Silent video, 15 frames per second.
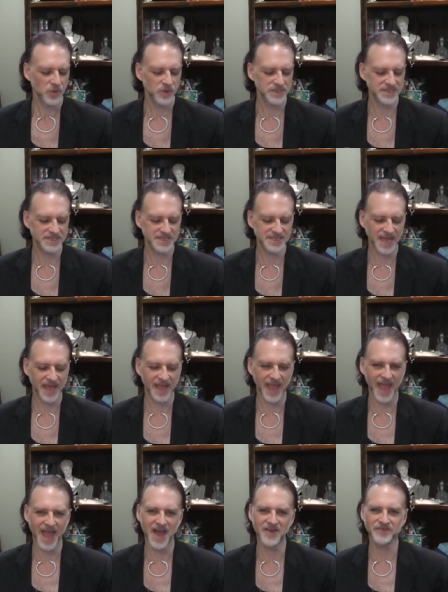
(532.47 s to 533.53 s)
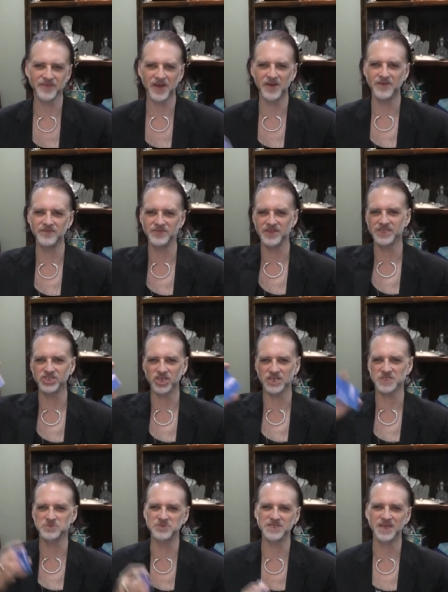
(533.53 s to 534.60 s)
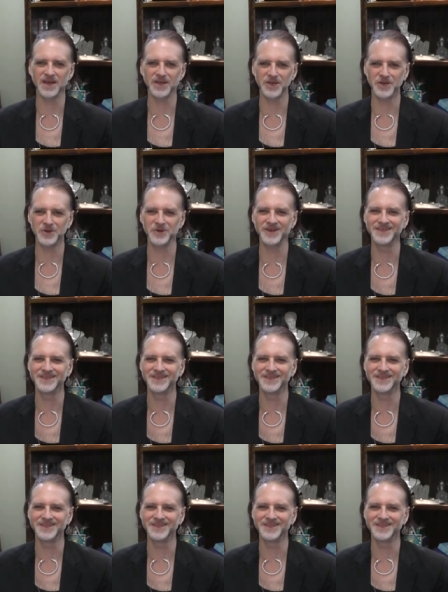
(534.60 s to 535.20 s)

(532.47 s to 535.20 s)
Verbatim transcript: was to take half of the Chuck Spezzano